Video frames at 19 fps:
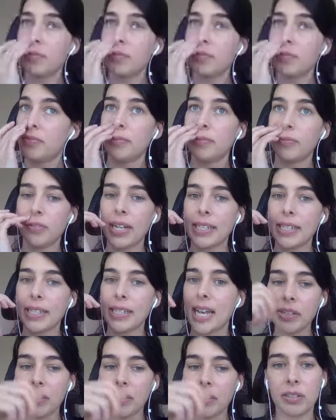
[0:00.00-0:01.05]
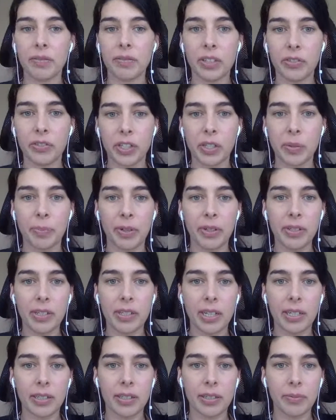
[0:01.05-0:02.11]
Right now, as a COVID
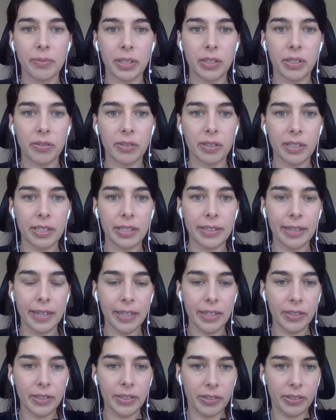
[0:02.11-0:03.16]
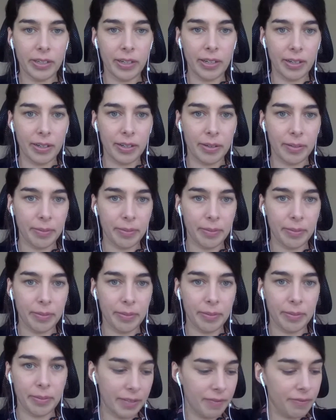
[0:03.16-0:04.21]
response, we don't see that, because
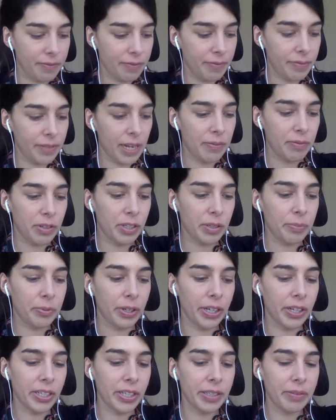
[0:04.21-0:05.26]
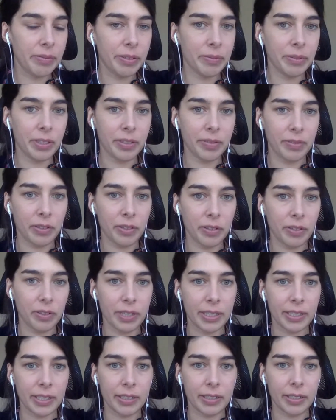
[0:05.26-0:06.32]
if that was a priority, we would have
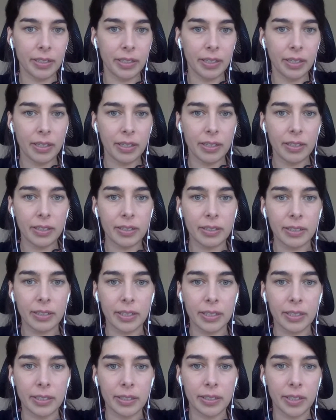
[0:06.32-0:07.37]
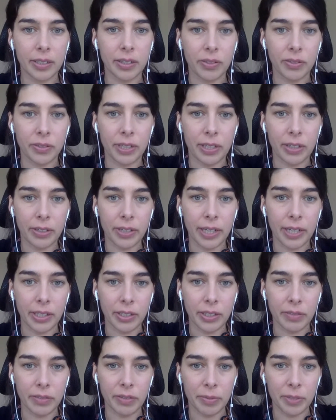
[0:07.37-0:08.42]
already seen a
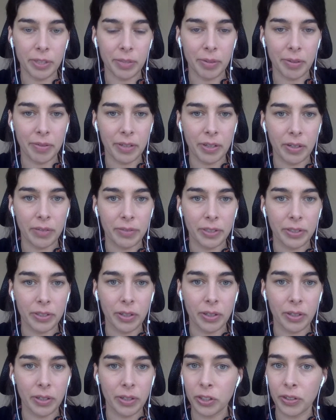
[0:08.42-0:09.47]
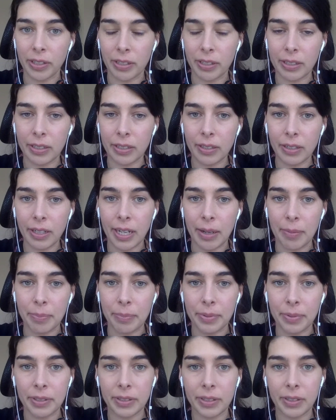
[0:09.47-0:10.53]
relocation from some of the overcrowded
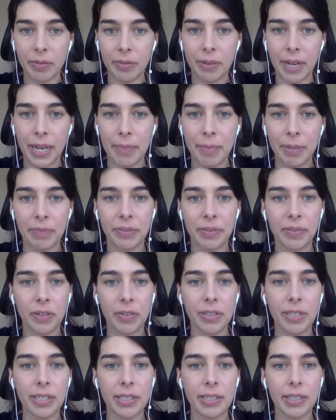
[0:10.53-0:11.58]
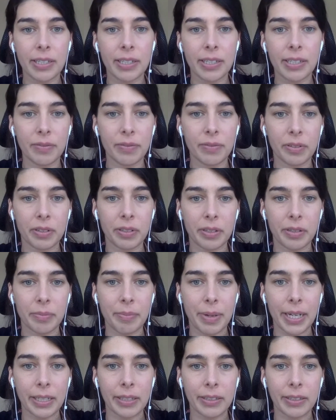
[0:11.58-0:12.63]
camps away, but we've only seen it for the
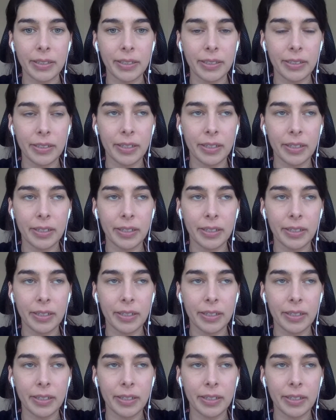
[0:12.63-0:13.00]
minors.